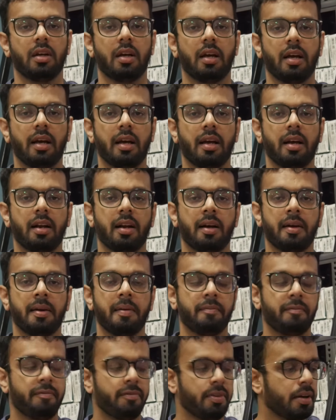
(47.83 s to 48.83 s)
and I
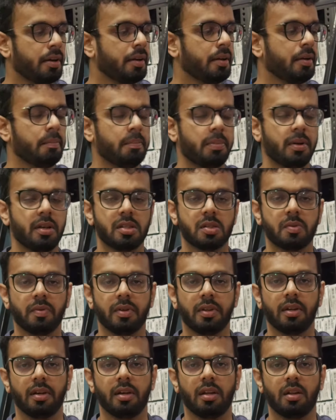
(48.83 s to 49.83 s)
am very impressed
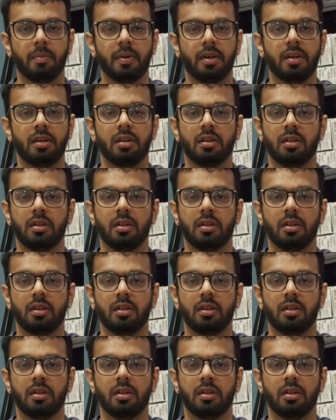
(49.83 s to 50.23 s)
with the helmet,